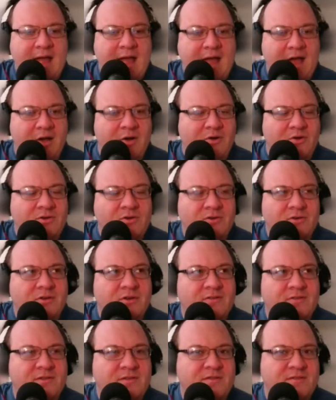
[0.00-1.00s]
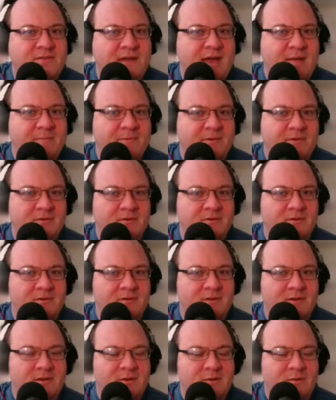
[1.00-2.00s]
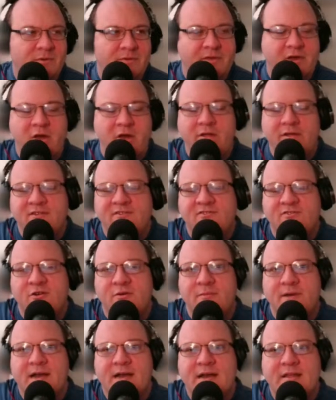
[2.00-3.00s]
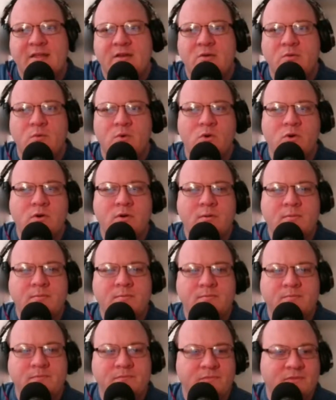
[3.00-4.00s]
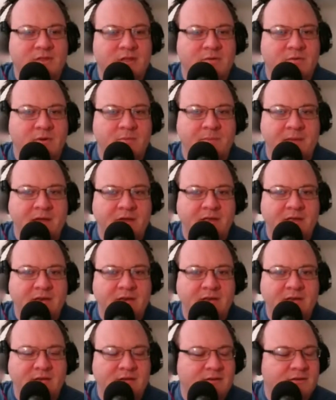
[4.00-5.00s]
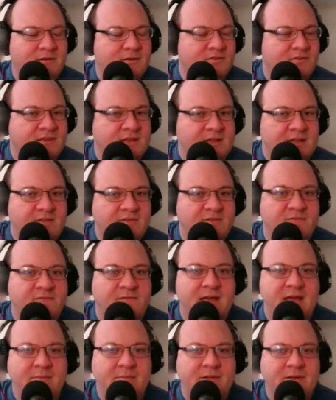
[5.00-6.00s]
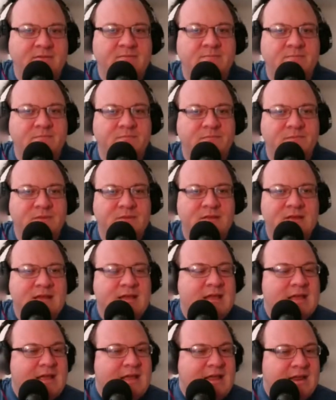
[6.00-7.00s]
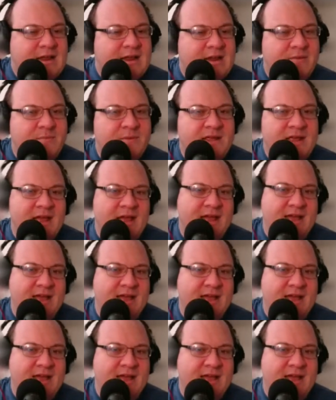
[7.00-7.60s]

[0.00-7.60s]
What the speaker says: How could this have happened? Were they all exterminated in a war, a rebellion, disease, or famine? Here we